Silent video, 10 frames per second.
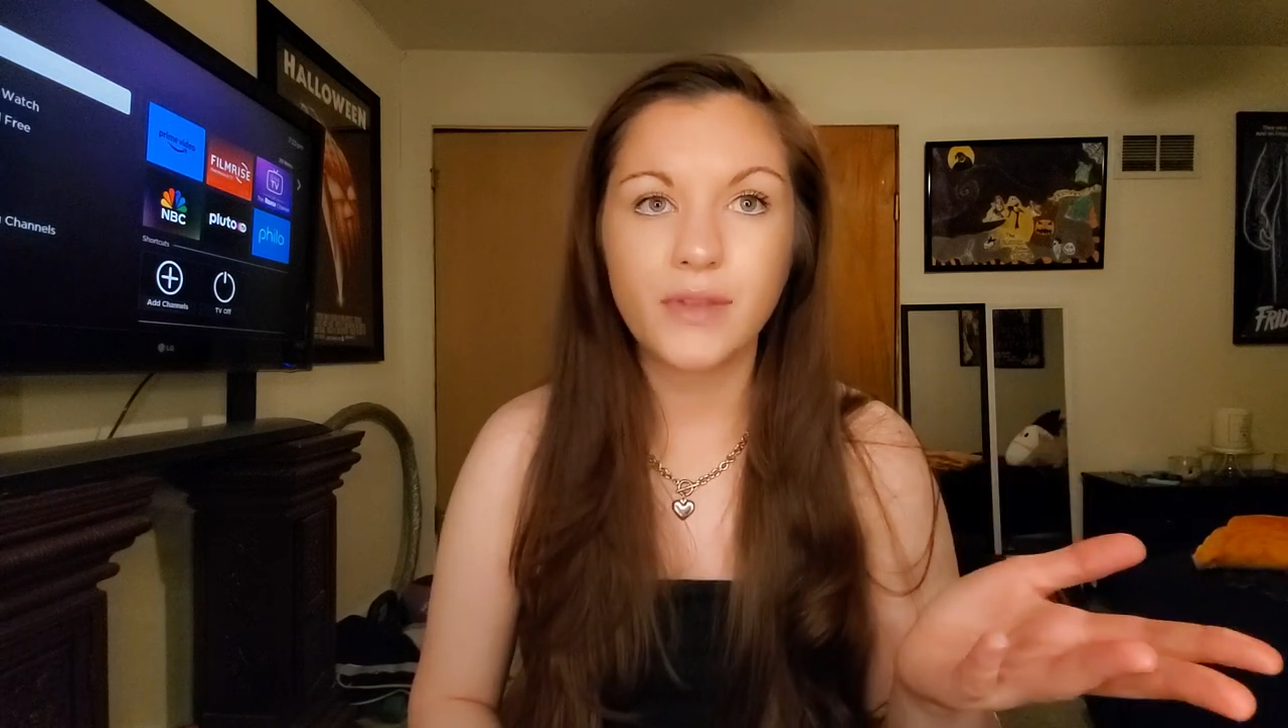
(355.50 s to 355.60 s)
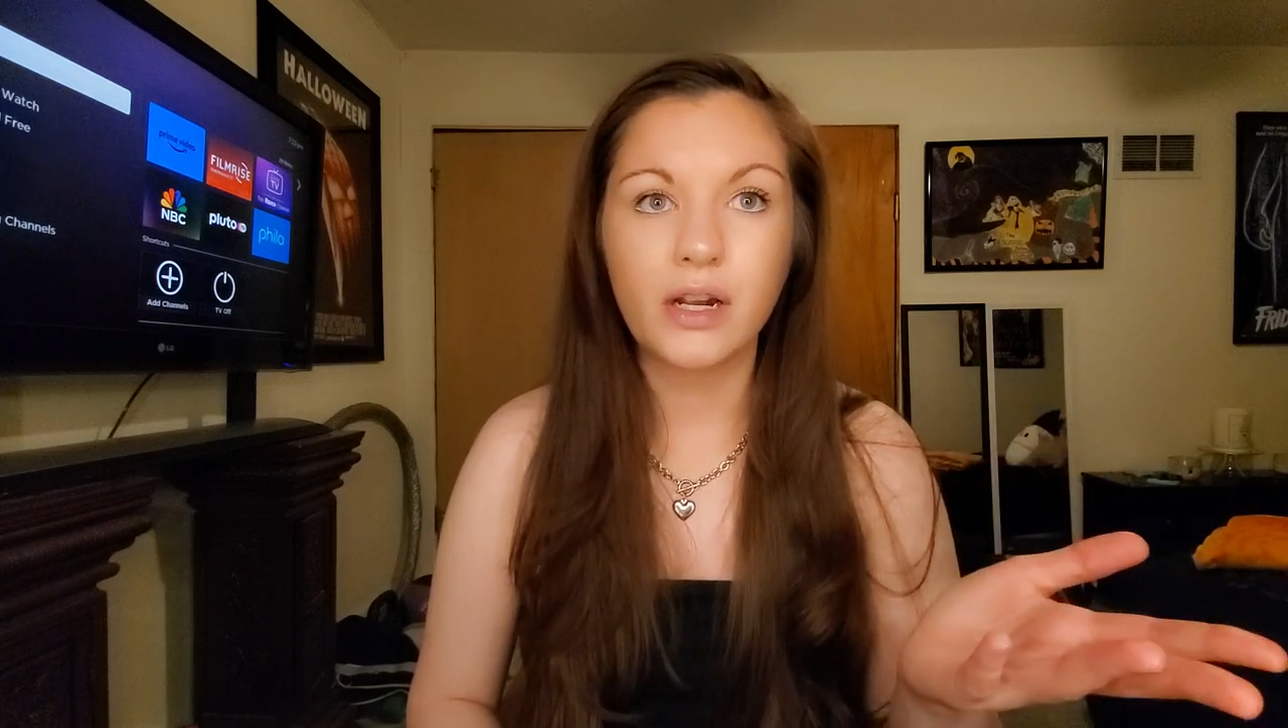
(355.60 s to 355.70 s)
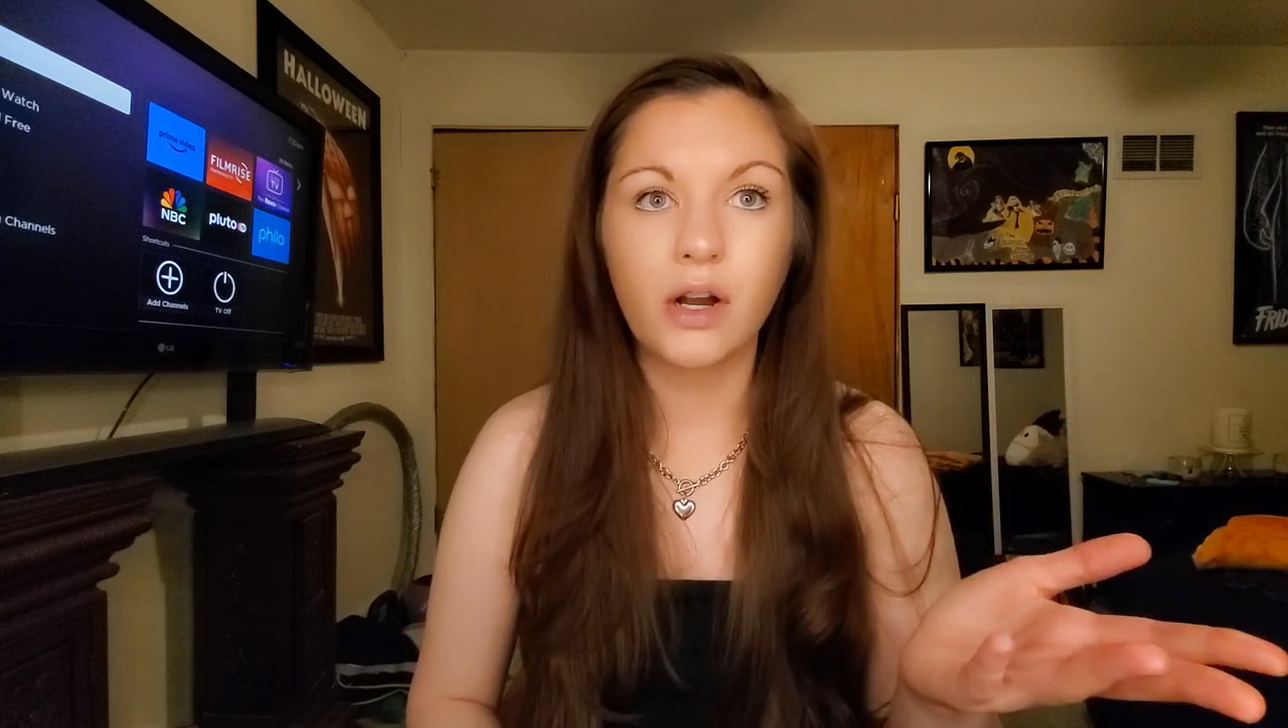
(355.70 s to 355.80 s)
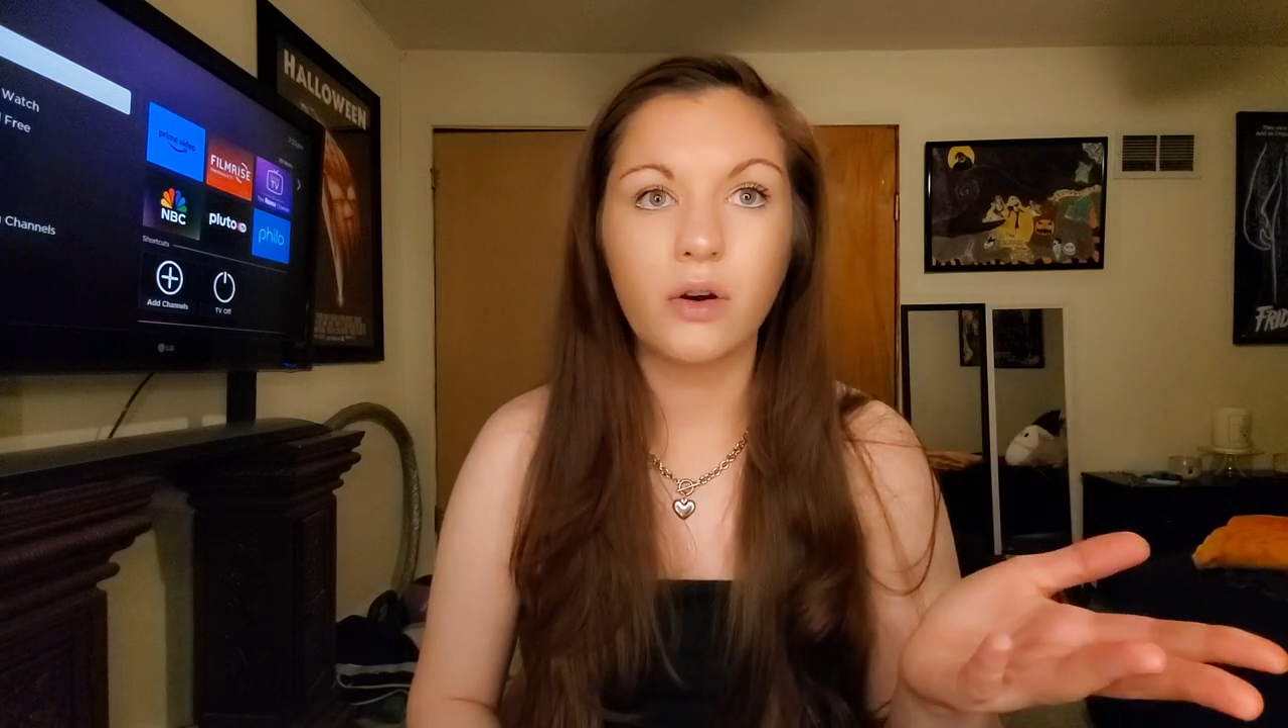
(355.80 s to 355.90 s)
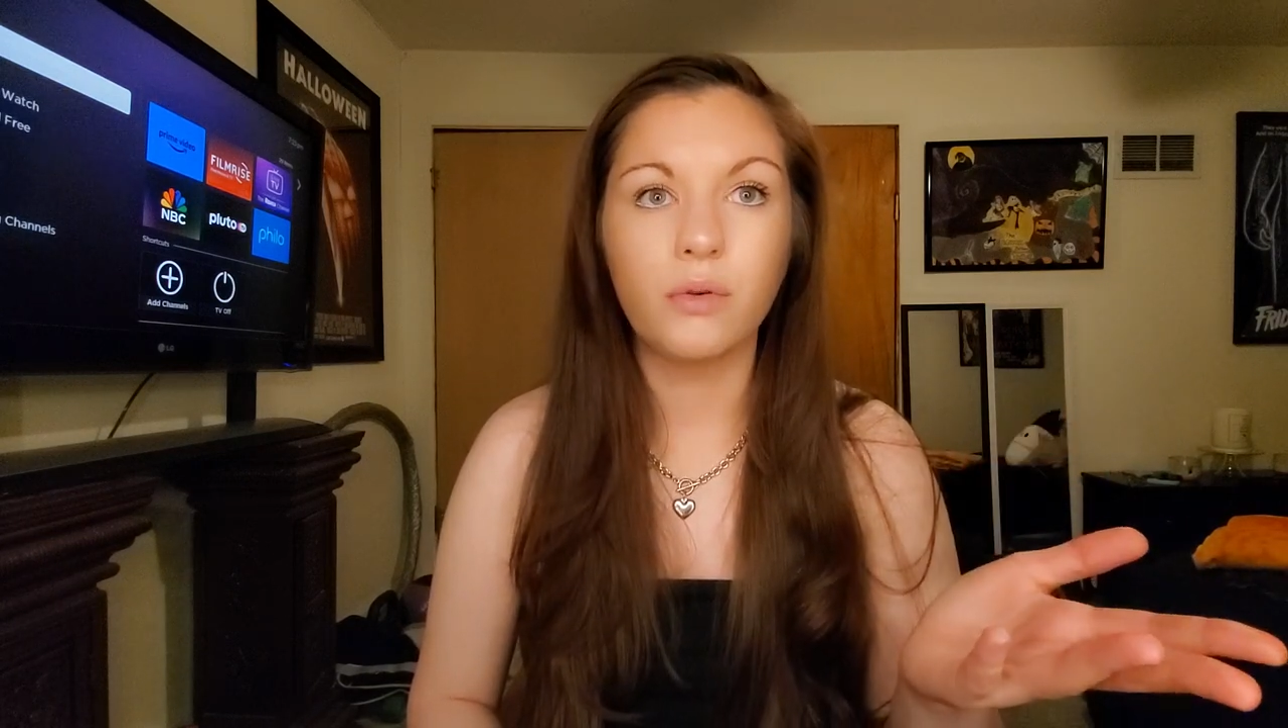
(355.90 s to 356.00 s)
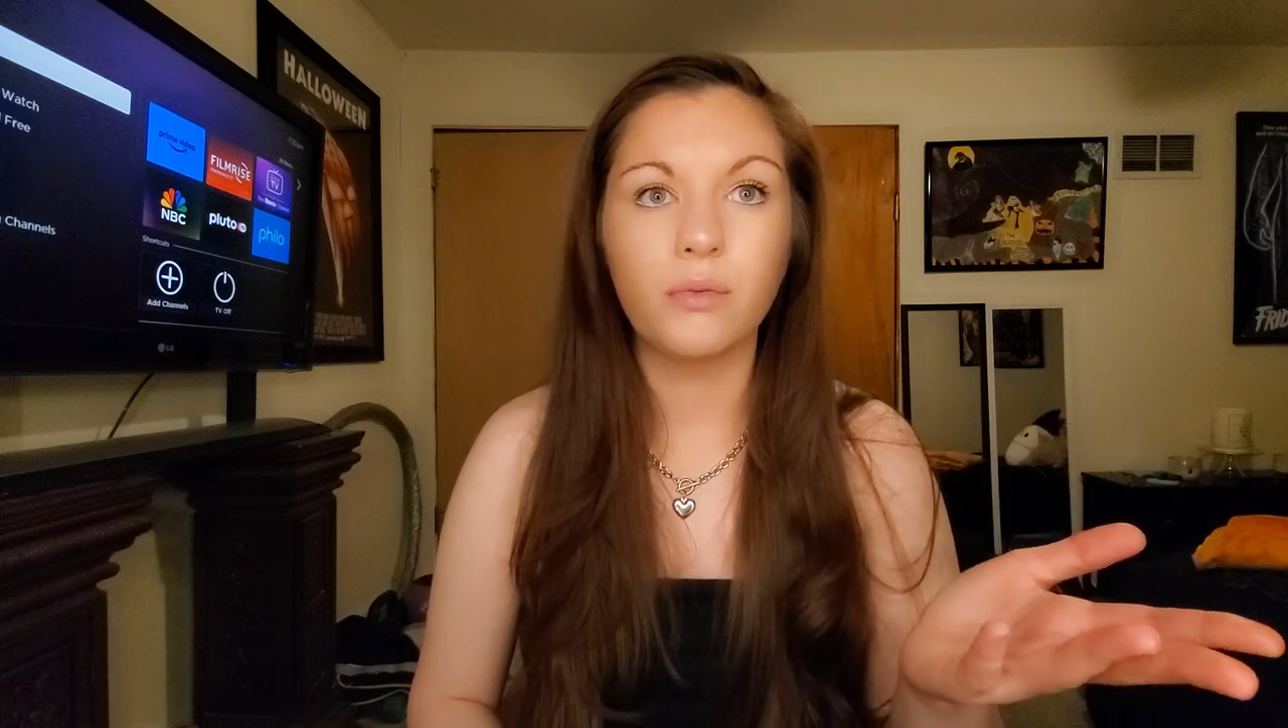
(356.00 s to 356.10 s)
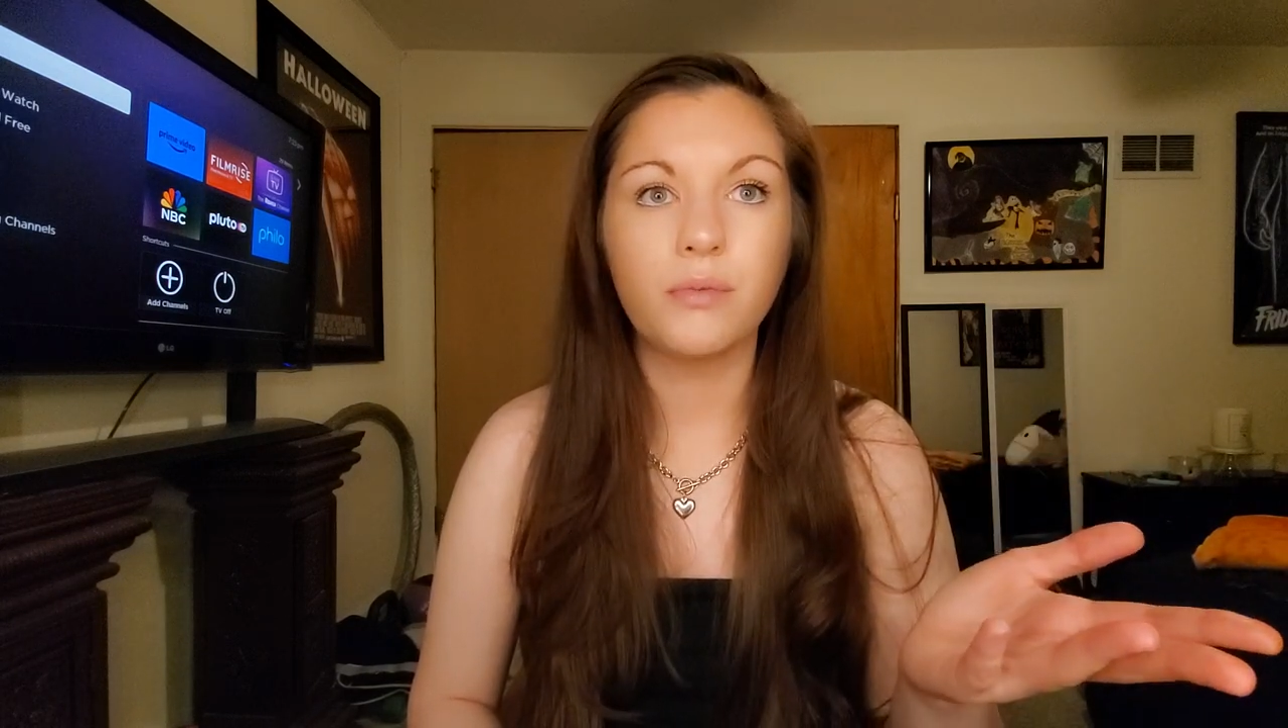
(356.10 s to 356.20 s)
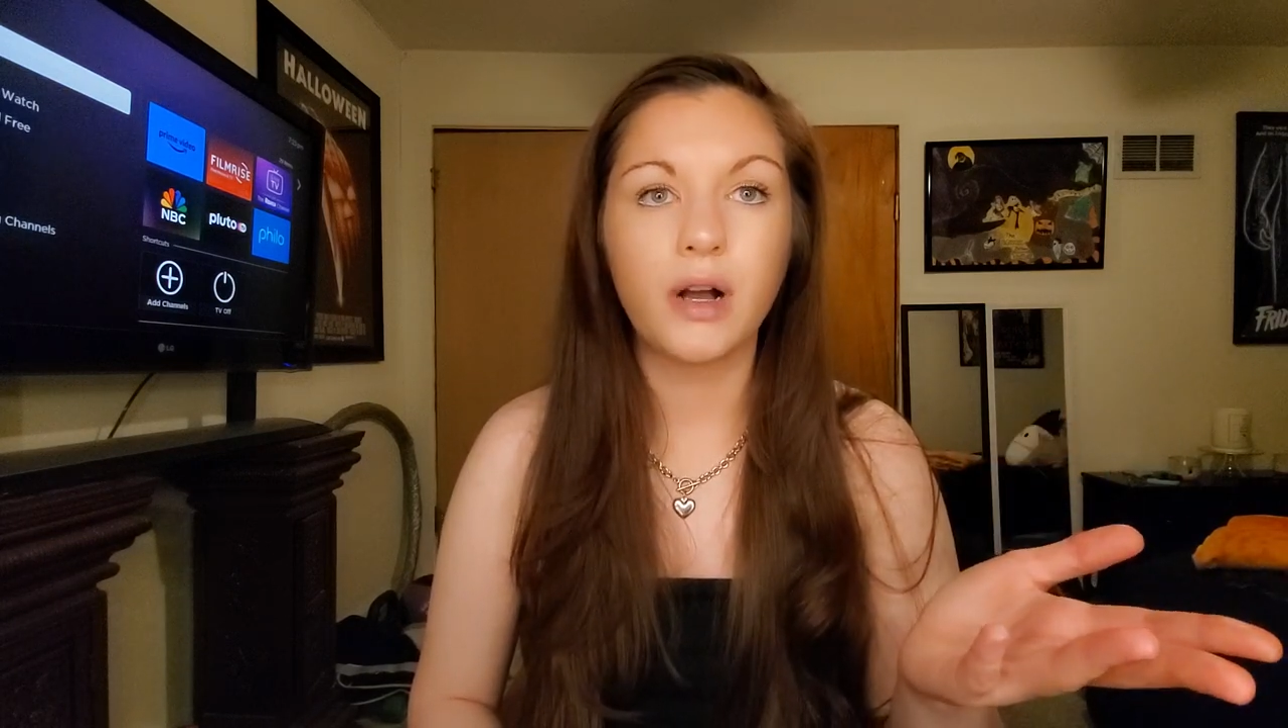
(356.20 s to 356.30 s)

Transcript: you know,